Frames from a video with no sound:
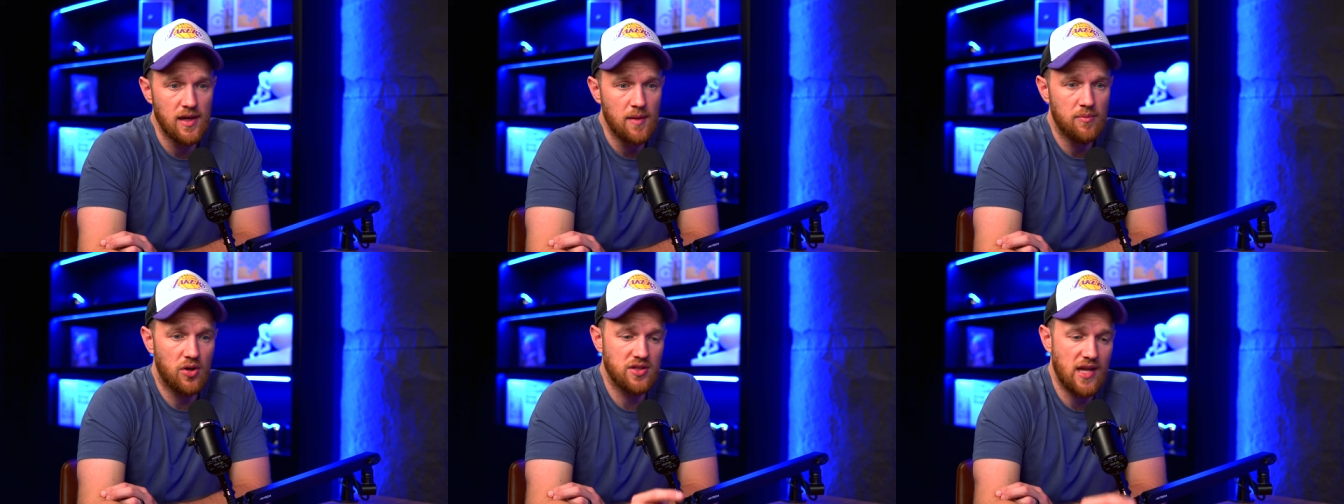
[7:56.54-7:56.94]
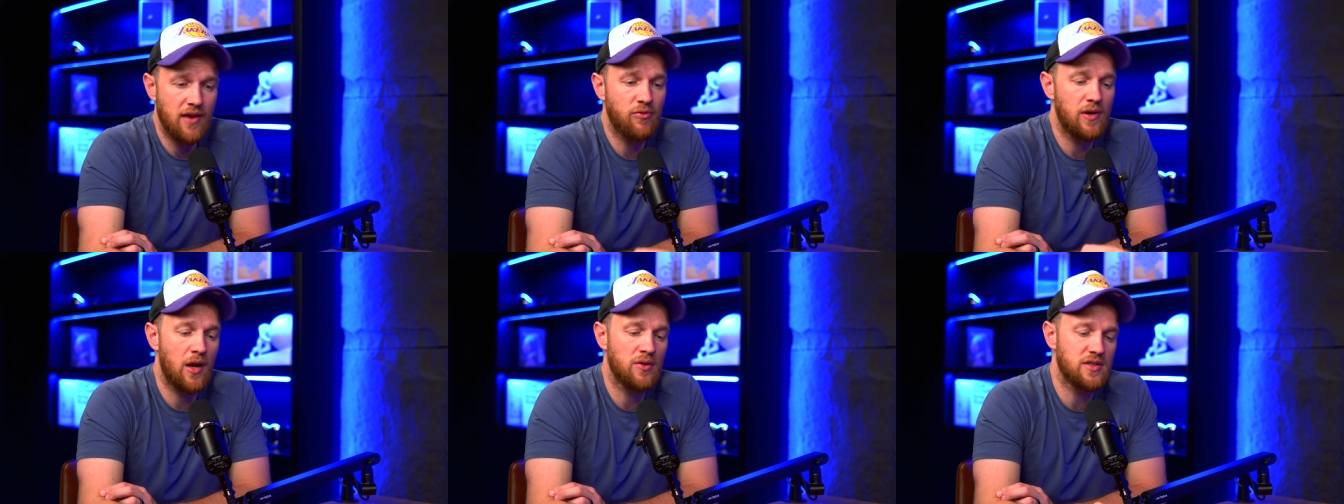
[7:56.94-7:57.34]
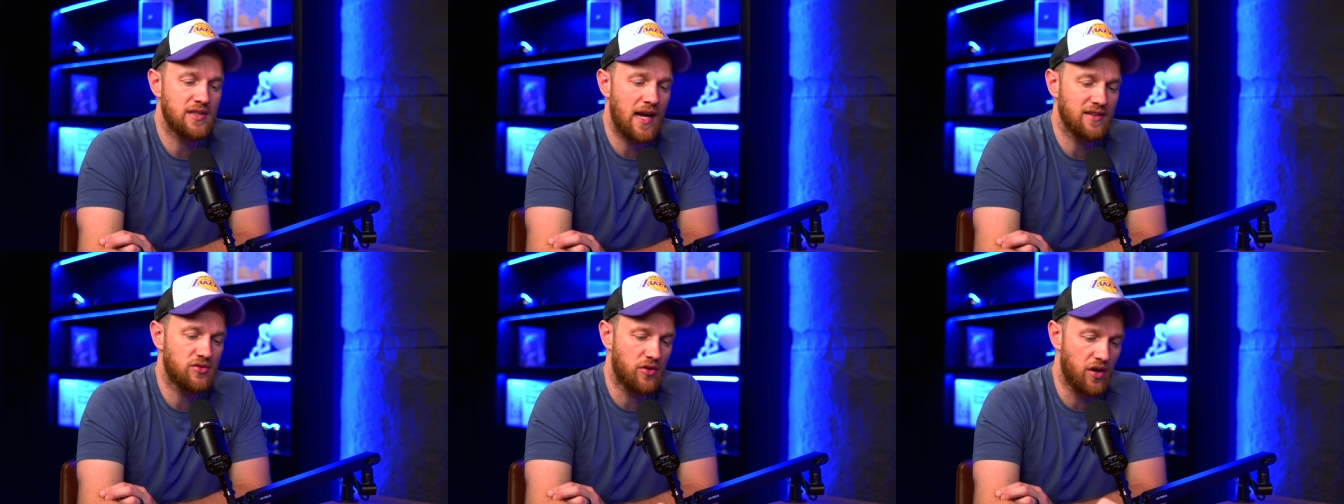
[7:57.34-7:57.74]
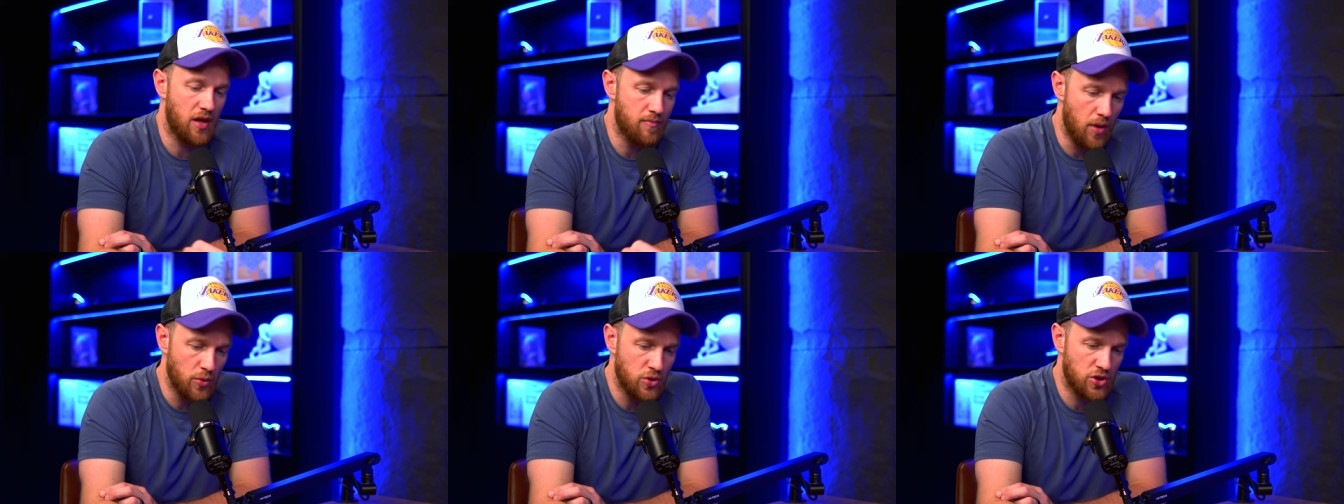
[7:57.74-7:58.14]
because everyone else is acting on an
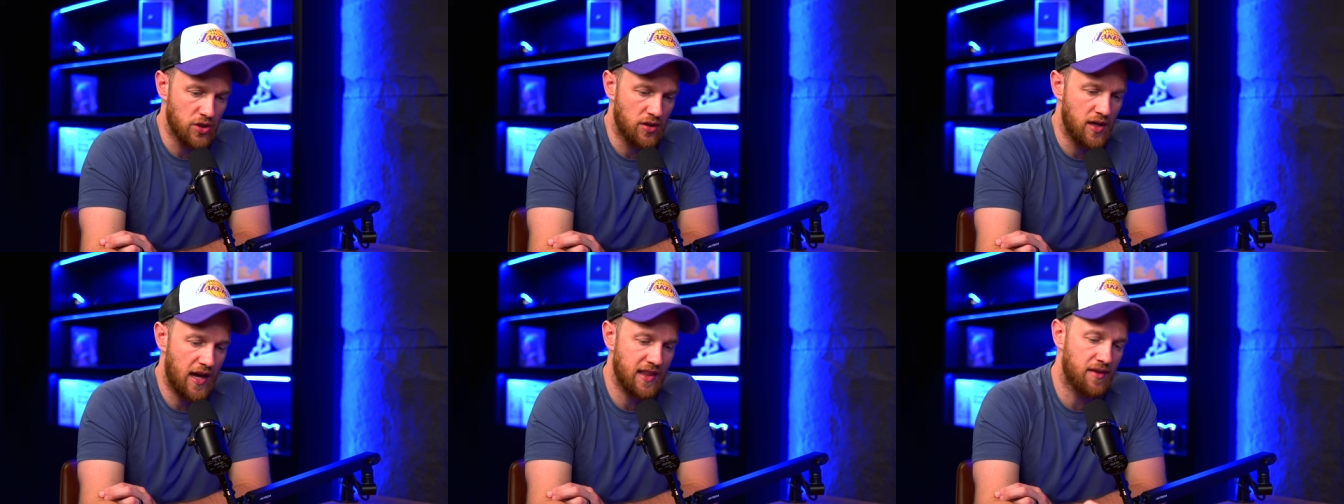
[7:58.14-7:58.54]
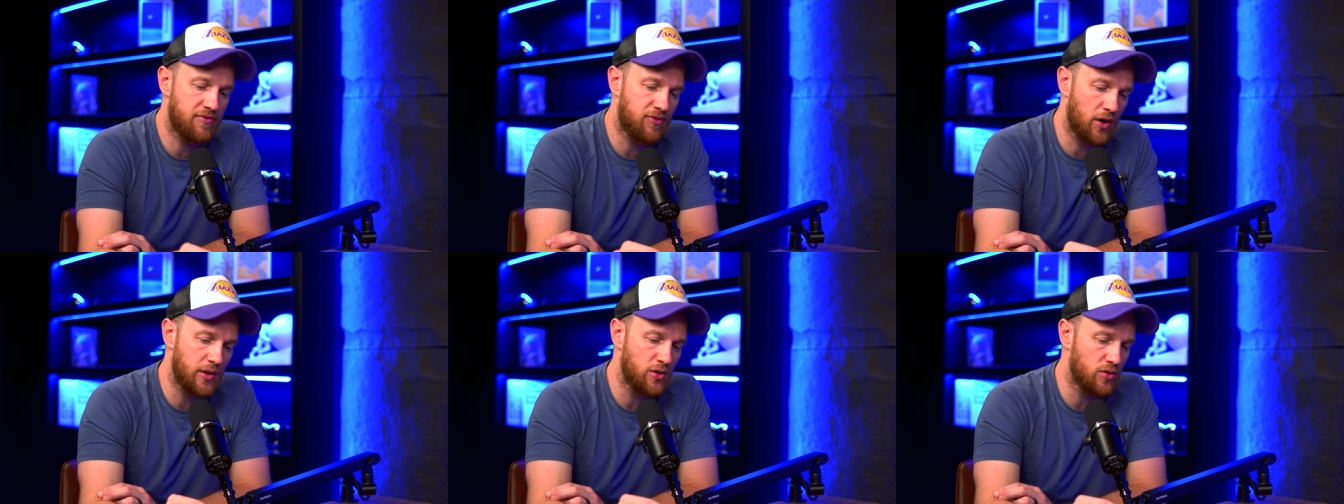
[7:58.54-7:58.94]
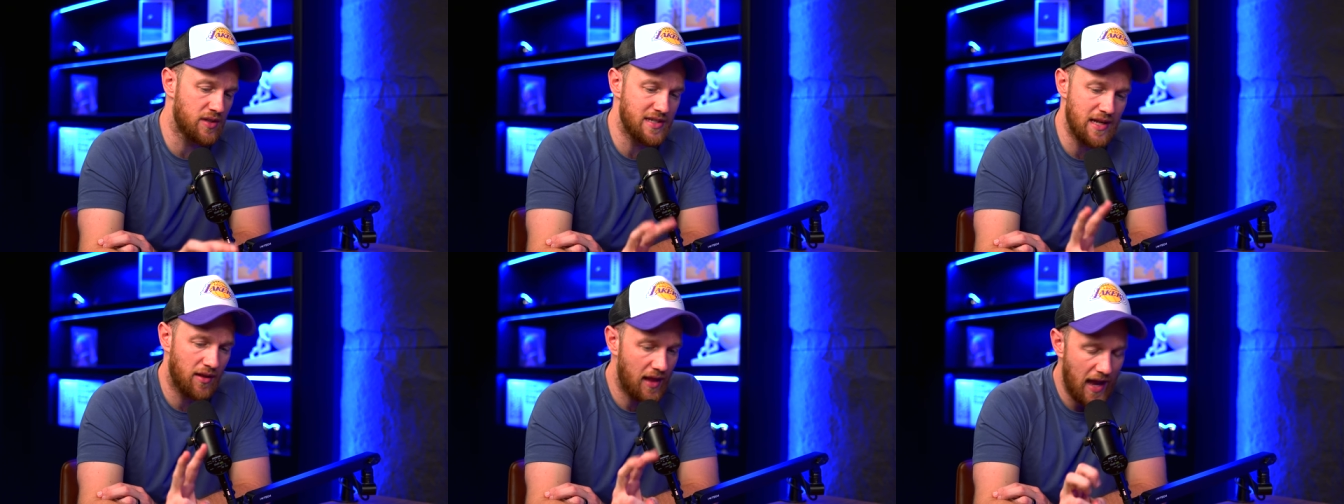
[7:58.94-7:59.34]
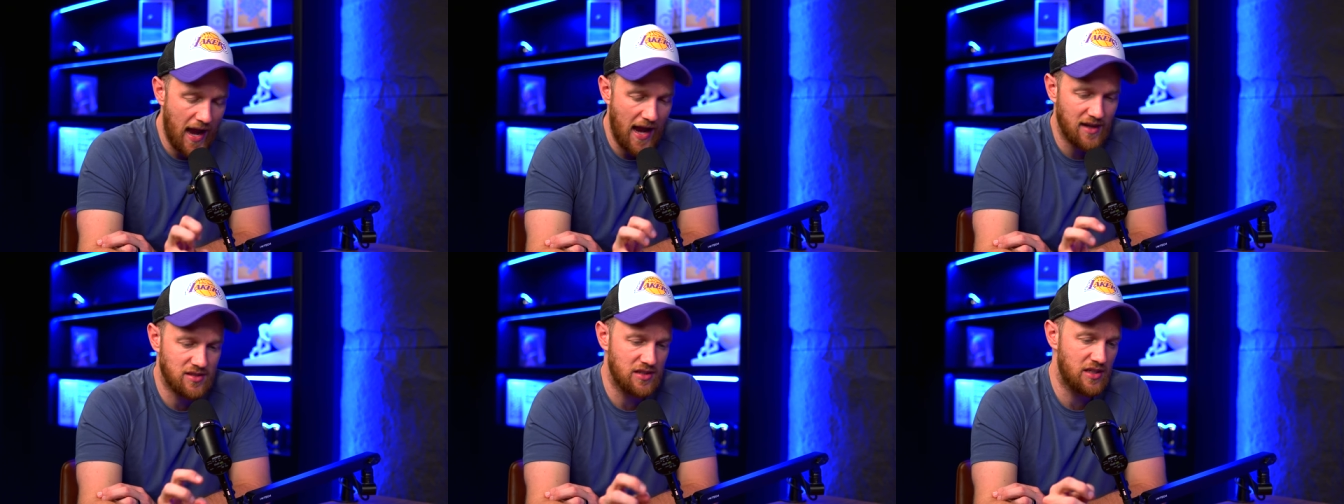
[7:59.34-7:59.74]
emotion and they're following all these little
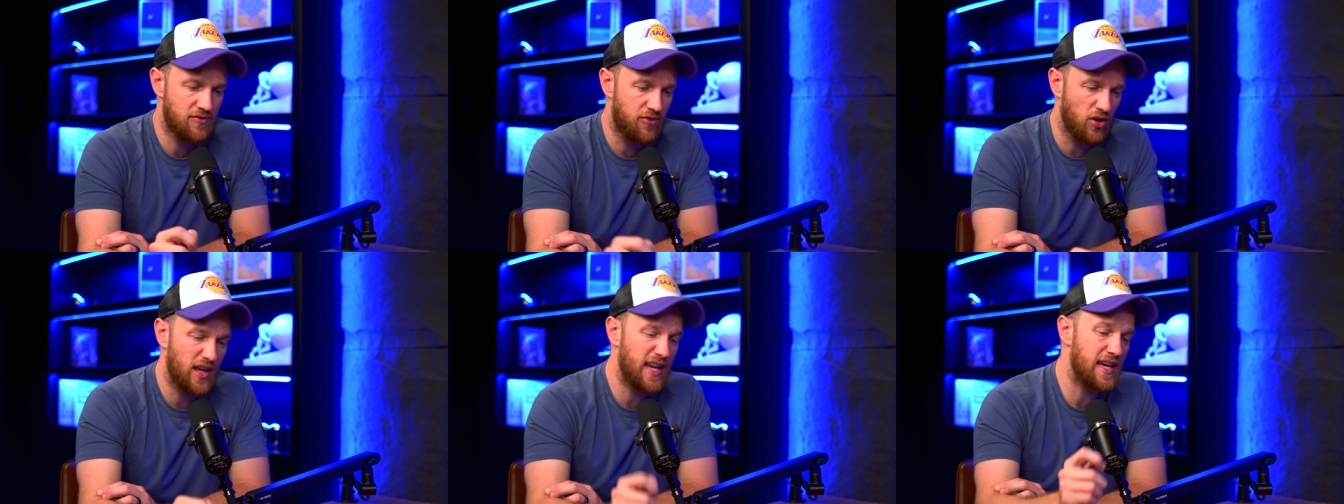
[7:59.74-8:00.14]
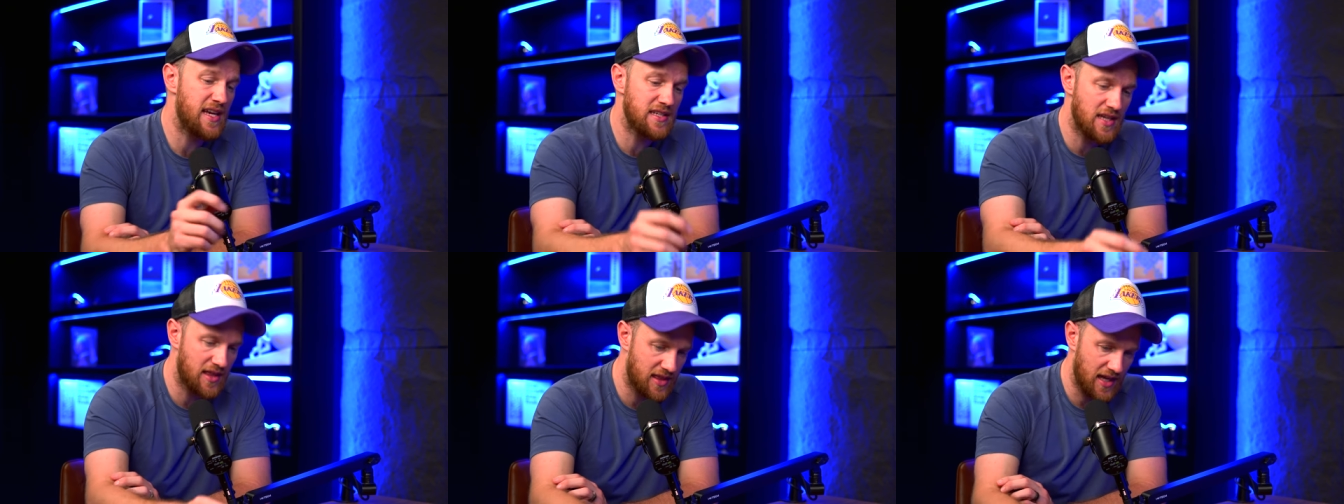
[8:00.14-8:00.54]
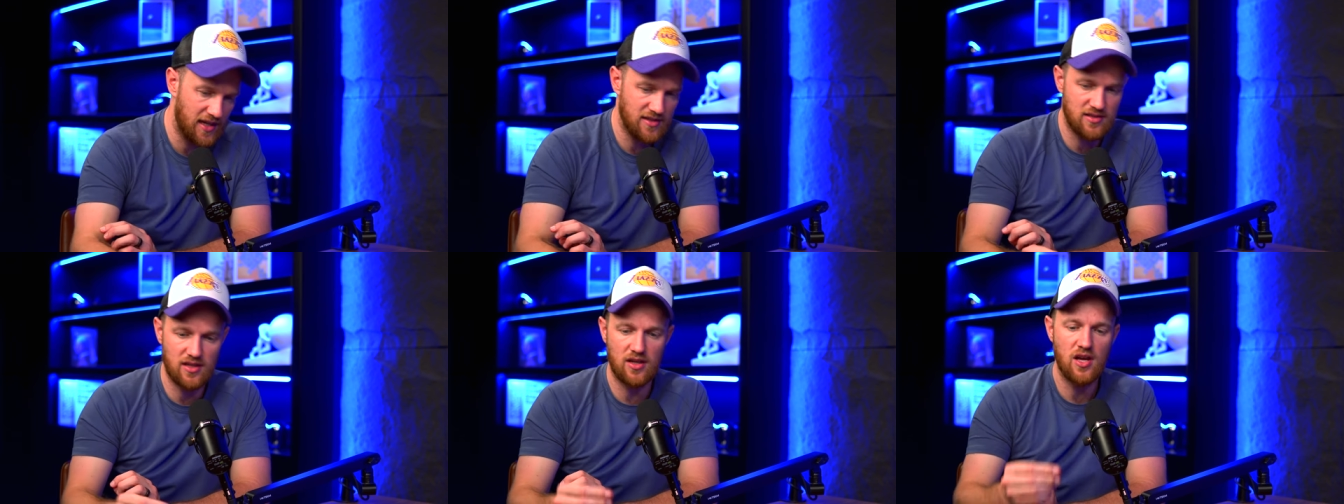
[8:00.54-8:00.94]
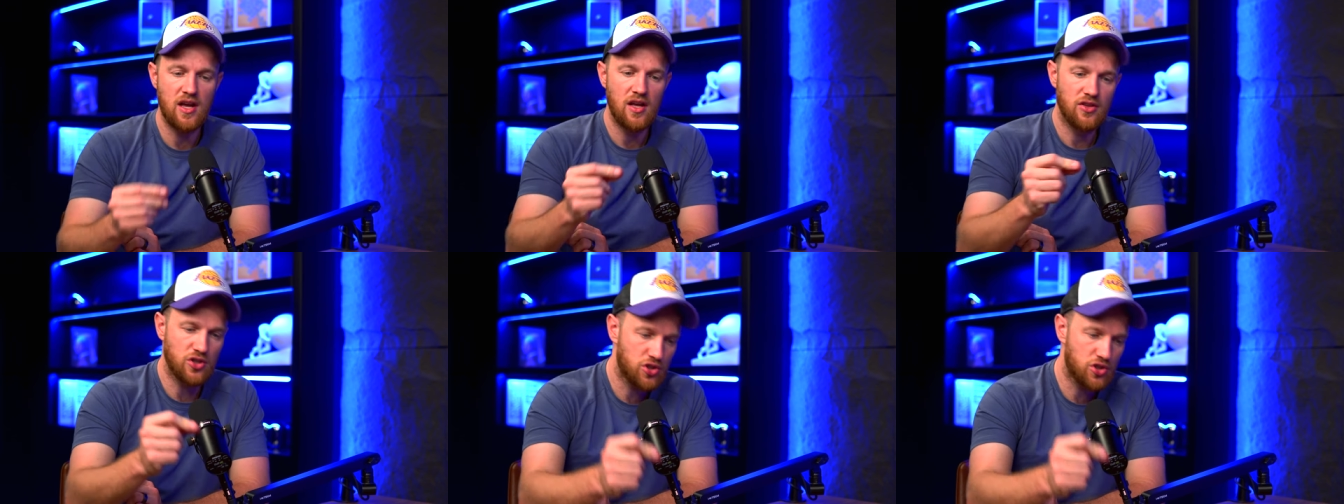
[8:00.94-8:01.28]
hacks and these easy things, the, the